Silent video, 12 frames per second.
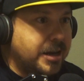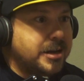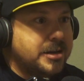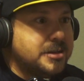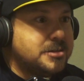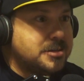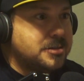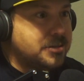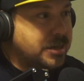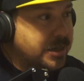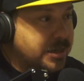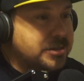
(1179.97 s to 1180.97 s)
And it's
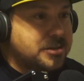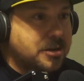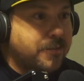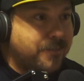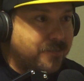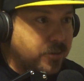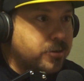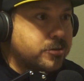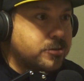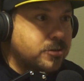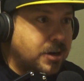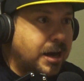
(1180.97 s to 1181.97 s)
a
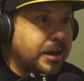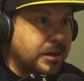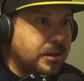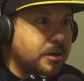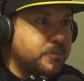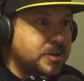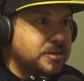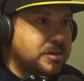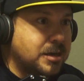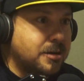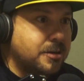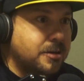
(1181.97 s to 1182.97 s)
vertical hike up this thing.